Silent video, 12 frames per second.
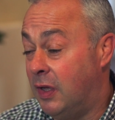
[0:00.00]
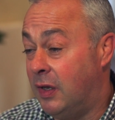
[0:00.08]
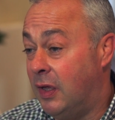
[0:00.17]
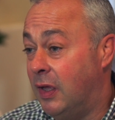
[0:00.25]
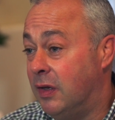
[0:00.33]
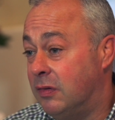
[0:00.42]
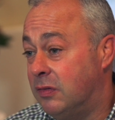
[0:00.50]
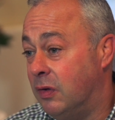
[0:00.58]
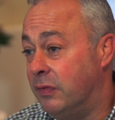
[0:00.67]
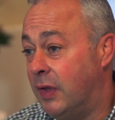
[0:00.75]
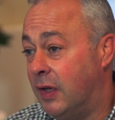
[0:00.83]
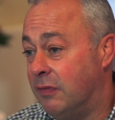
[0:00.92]
and it's
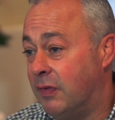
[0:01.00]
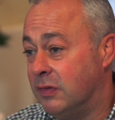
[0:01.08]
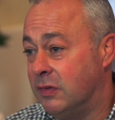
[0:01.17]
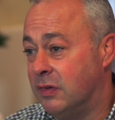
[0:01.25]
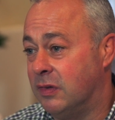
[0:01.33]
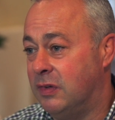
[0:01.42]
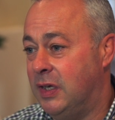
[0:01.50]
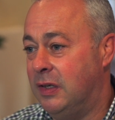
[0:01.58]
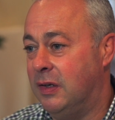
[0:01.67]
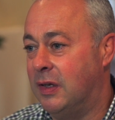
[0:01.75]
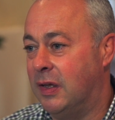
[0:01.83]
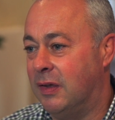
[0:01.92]
done that. In fact, it's exceeded.